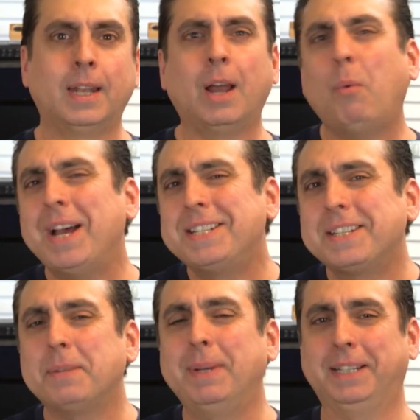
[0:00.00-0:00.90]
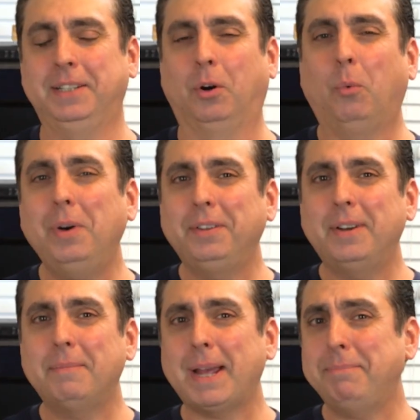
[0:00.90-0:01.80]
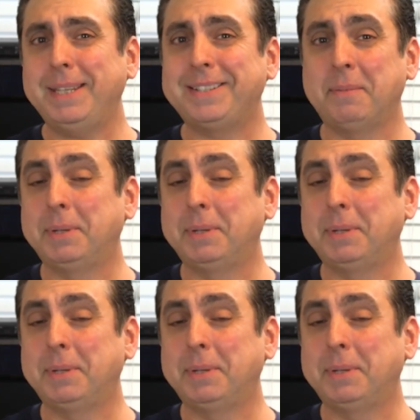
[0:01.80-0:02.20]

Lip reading: Now, why is this a big deal? Well, there might be some